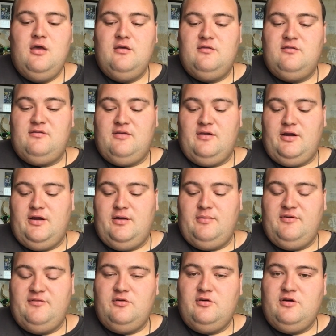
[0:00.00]
So
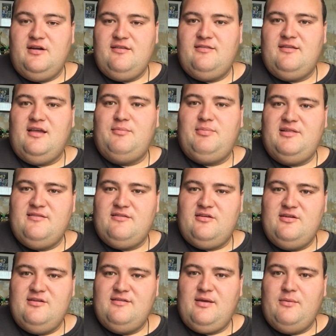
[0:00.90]
before I start, please
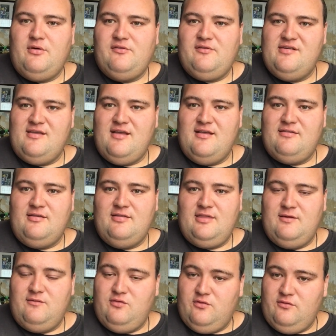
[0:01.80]
only take what resonates and
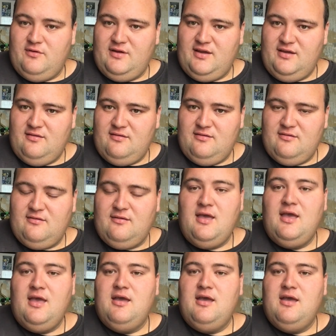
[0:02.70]
leave the rest.